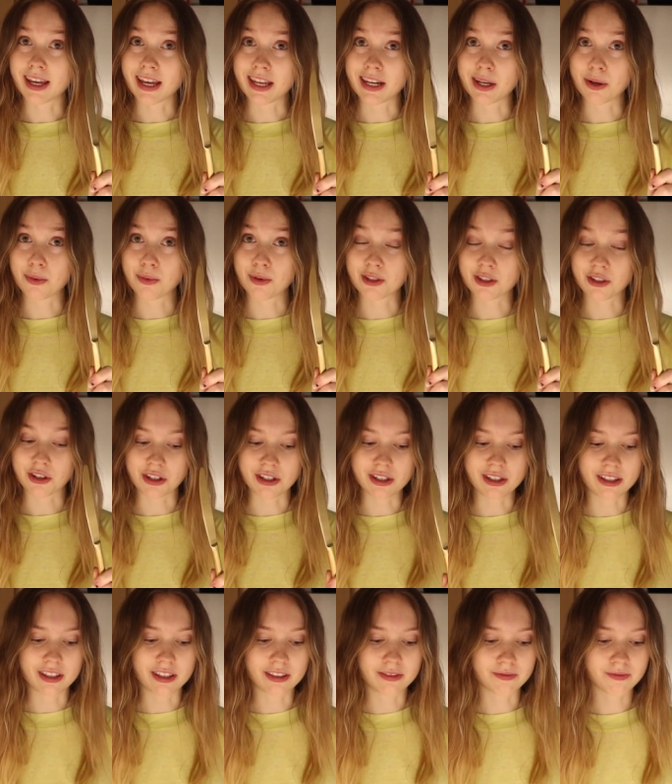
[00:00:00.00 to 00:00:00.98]
And it was
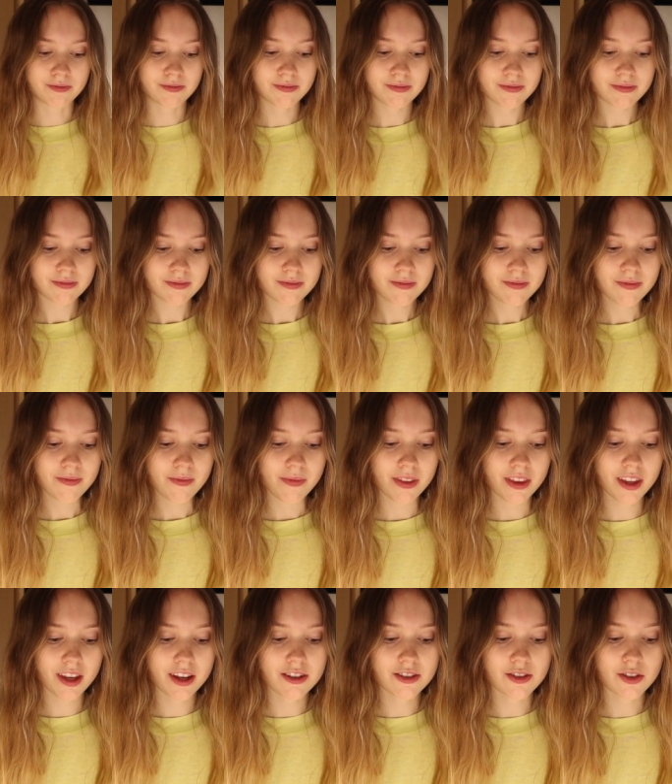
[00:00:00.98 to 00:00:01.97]
good.
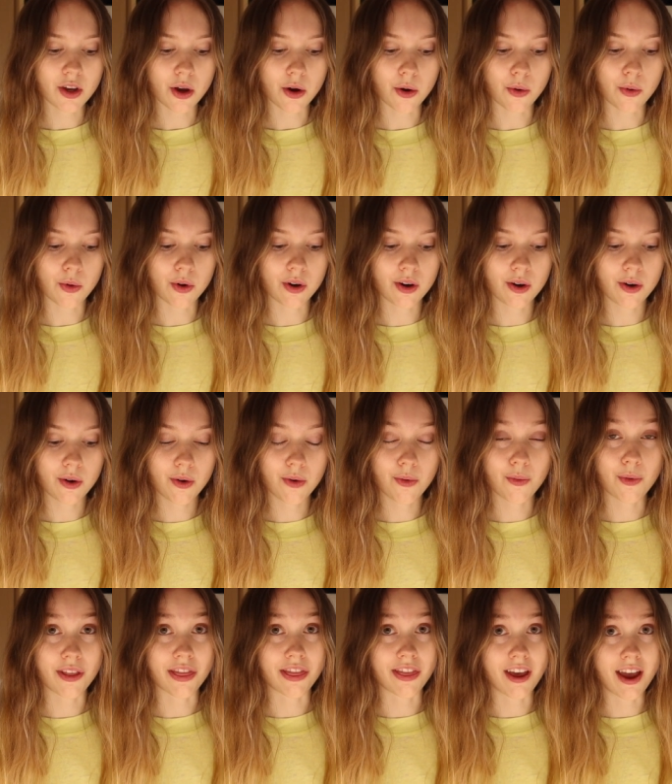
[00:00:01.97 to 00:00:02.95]
So
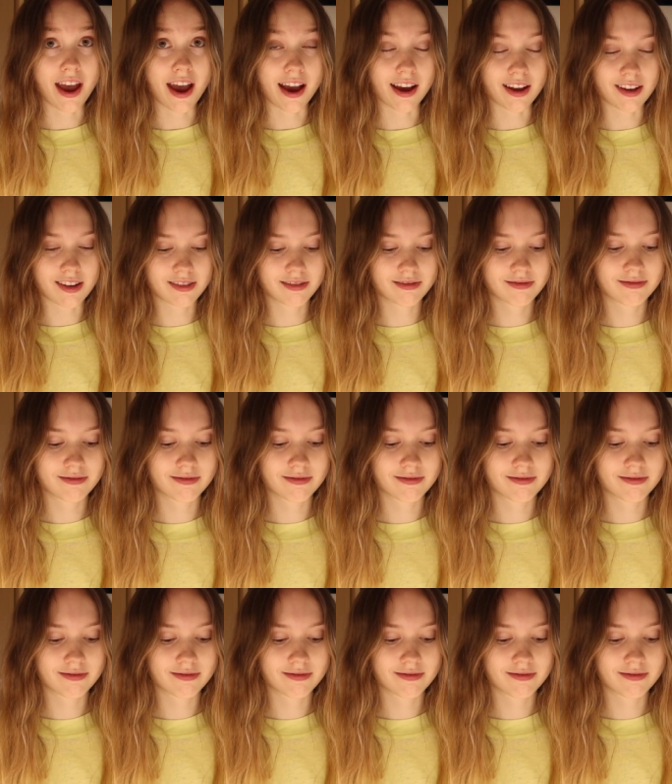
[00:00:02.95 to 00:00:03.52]
with that,